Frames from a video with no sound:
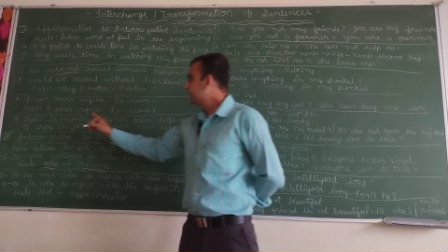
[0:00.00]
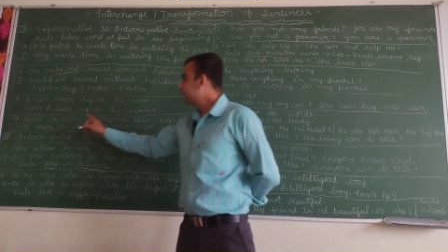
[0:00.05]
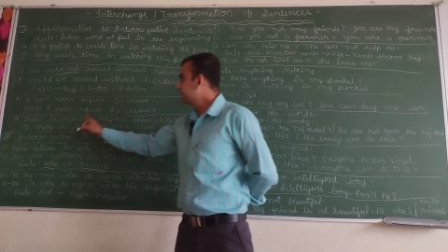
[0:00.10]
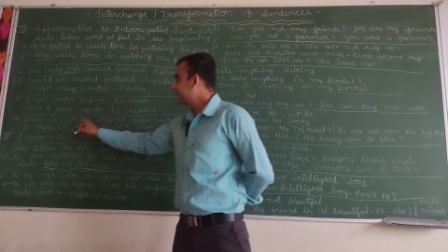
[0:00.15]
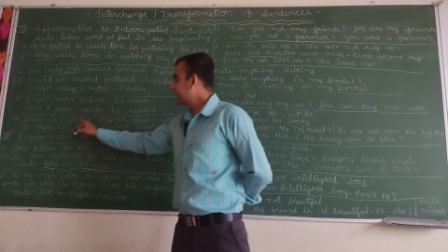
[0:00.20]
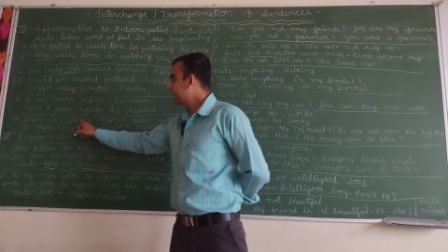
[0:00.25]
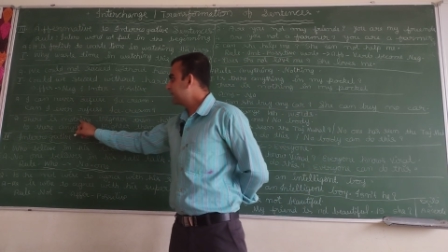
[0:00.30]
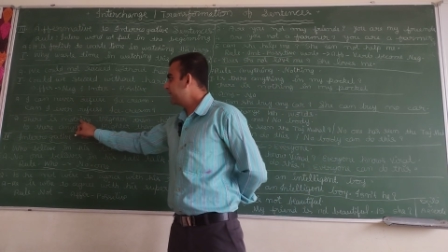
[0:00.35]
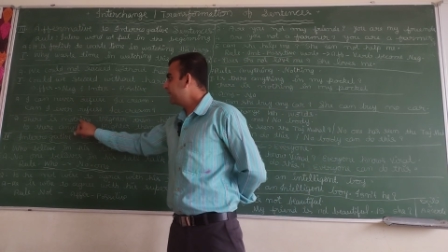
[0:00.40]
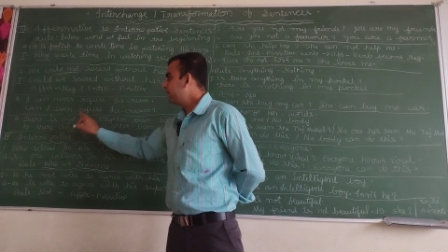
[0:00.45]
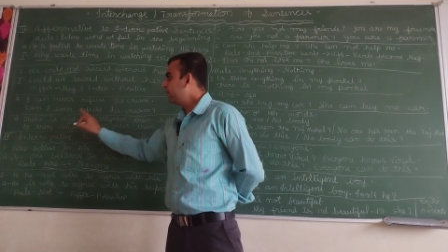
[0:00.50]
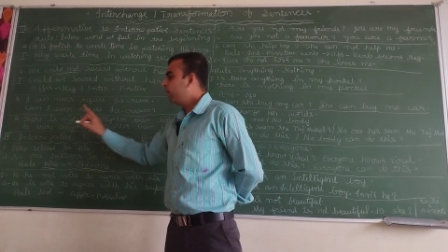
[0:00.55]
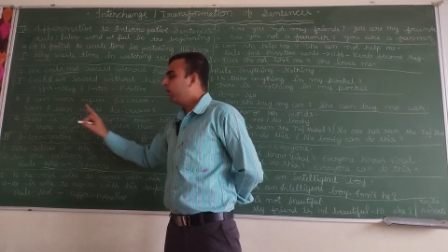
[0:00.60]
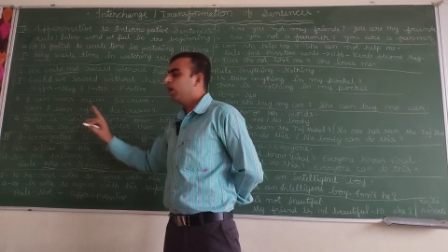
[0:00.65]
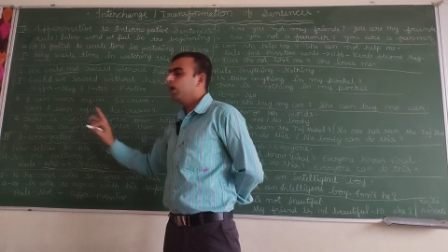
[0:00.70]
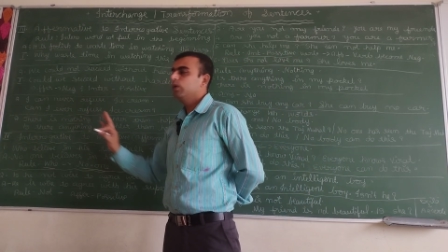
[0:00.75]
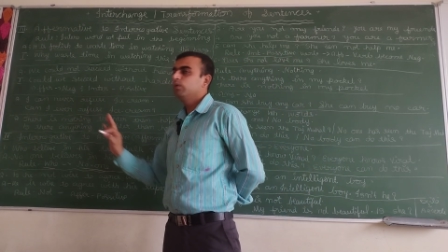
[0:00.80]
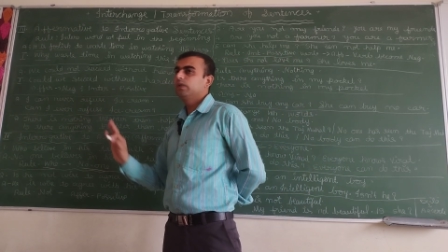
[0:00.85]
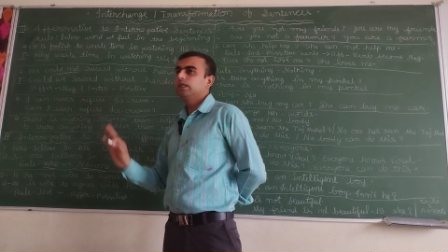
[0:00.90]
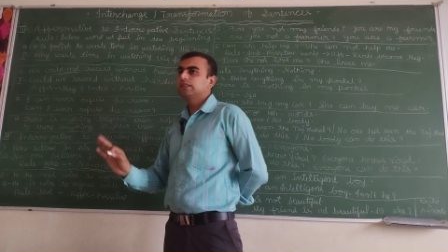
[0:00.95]
Nothing
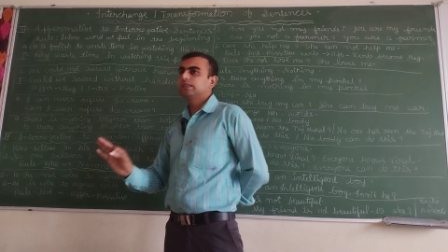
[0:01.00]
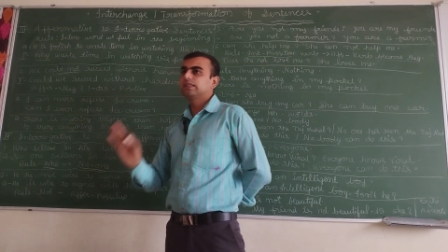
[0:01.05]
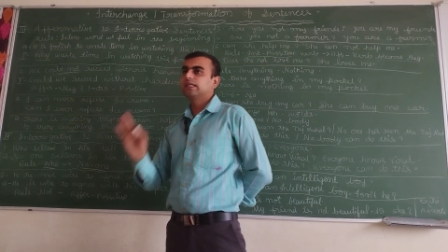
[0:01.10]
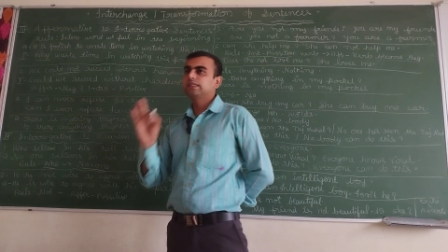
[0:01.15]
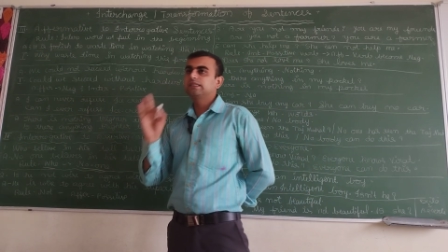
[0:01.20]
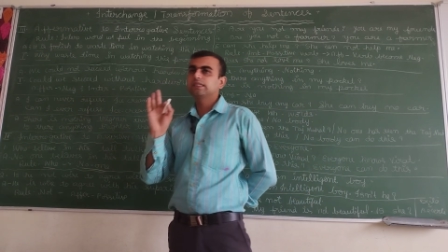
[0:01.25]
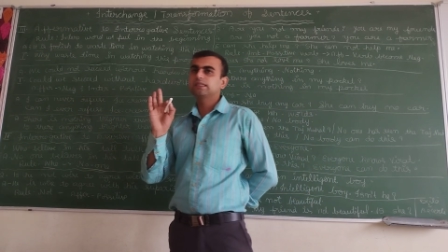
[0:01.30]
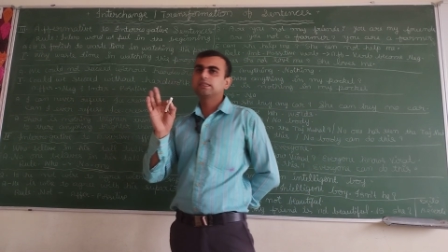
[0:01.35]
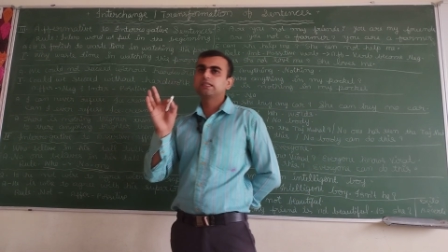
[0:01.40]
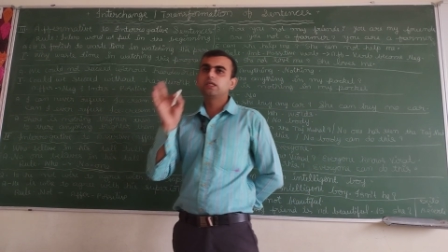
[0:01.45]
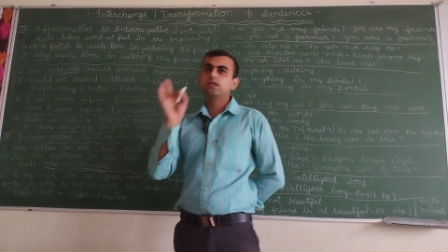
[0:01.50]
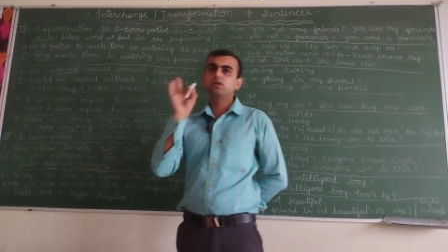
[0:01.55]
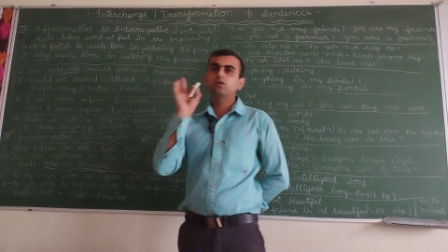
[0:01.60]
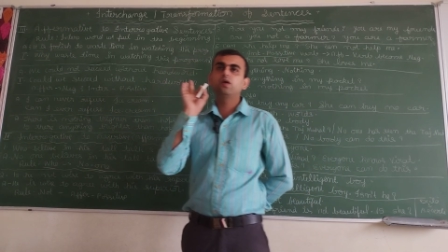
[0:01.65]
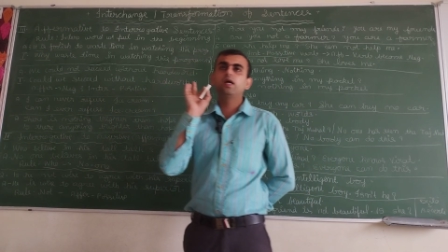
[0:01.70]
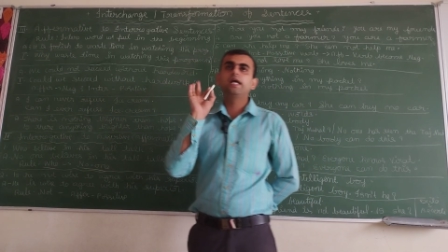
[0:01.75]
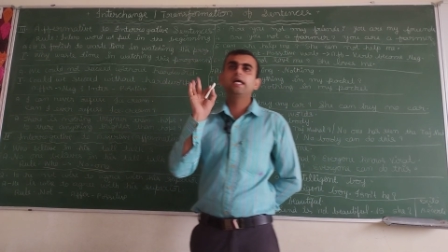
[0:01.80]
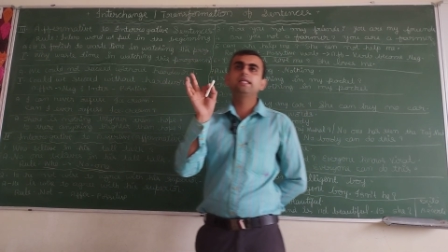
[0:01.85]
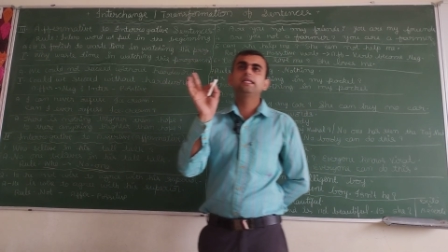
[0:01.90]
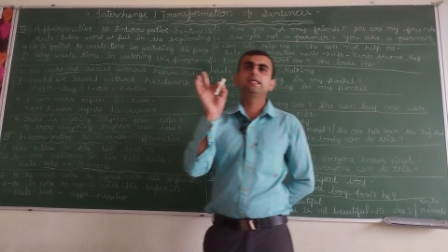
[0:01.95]
always changes
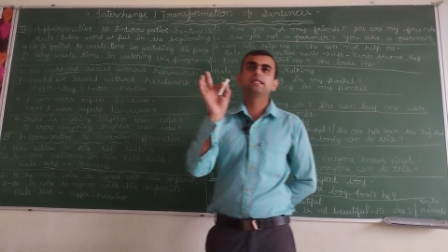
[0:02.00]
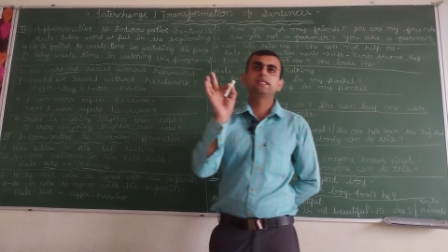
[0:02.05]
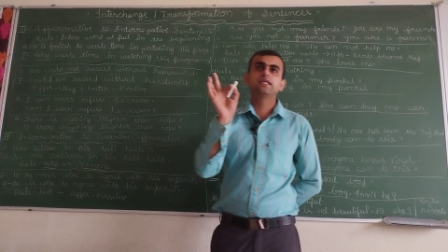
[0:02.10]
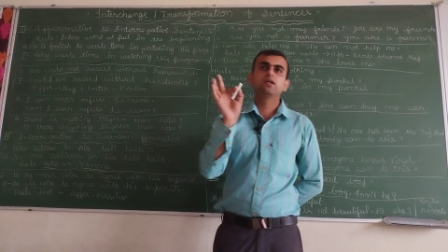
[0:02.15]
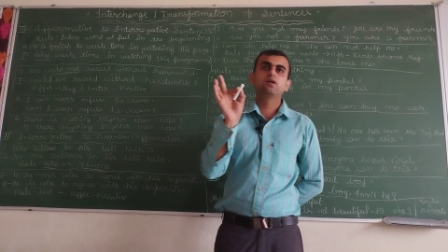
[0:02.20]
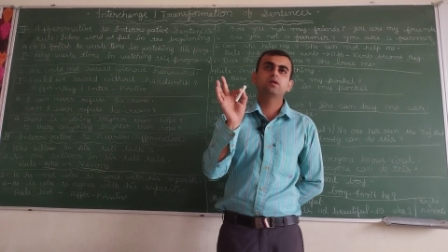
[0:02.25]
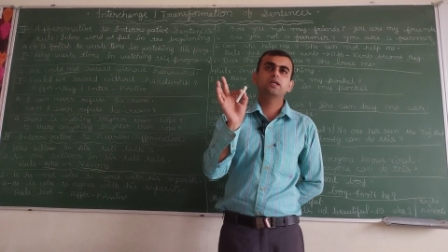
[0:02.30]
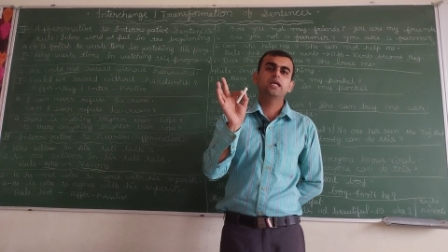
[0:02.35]
into anything.